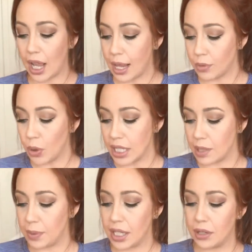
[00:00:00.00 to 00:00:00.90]
I'm going to
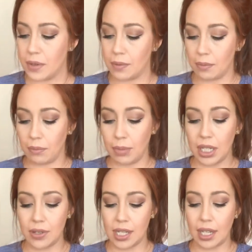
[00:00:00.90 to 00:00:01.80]
be
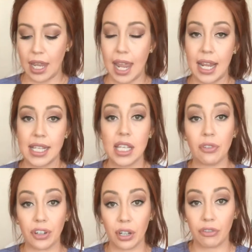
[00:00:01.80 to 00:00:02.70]
using a
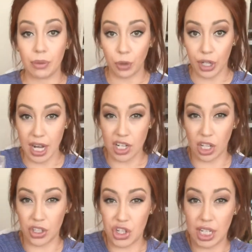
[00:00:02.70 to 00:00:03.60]
silver from
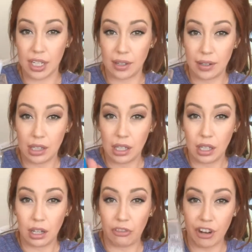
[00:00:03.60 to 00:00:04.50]
Creatology
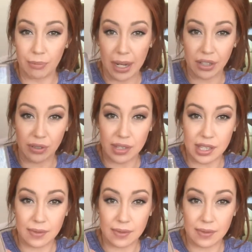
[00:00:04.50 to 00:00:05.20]
from Michaels.